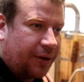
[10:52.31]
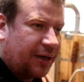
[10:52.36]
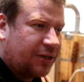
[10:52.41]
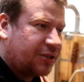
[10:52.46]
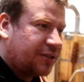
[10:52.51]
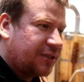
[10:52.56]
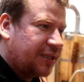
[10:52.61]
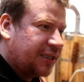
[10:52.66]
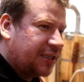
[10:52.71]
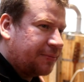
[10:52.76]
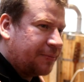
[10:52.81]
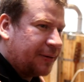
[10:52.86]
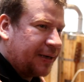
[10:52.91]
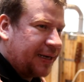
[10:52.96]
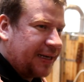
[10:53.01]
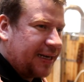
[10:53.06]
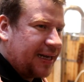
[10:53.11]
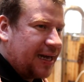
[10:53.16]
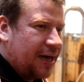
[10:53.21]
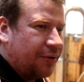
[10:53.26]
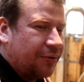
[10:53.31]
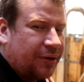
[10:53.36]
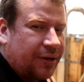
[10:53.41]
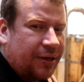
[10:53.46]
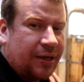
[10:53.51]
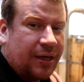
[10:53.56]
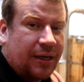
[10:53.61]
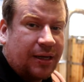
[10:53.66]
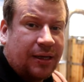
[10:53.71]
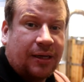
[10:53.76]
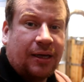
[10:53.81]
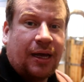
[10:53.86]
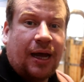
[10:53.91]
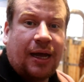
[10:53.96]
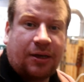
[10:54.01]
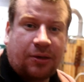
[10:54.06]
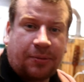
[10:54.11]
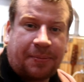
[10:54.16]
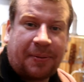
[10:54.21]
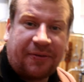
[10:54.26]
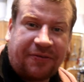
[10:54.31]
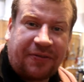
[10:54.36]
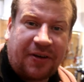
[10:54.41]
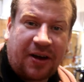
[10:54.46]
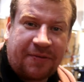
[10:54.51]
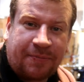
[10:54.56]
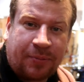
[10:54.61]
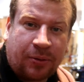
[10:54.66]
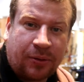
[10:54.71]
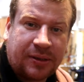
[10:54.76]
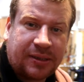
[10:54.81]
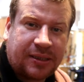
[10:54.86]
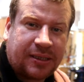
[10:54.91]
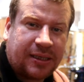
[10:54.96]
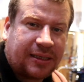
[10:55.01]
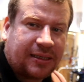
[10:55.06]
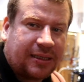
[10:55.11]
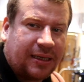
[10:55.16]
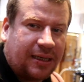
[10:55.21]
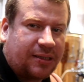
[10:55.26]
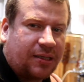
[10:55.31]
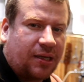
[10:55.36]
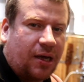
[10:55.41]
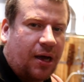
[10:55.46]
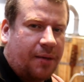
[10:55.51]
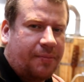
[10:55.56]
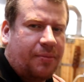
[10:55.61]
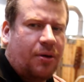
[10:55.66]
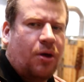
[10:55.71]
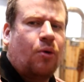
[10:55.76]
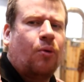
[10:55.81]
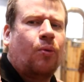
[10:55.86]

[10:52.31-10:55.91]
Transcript: I just need to bring it down Ended up at 5.6 last time.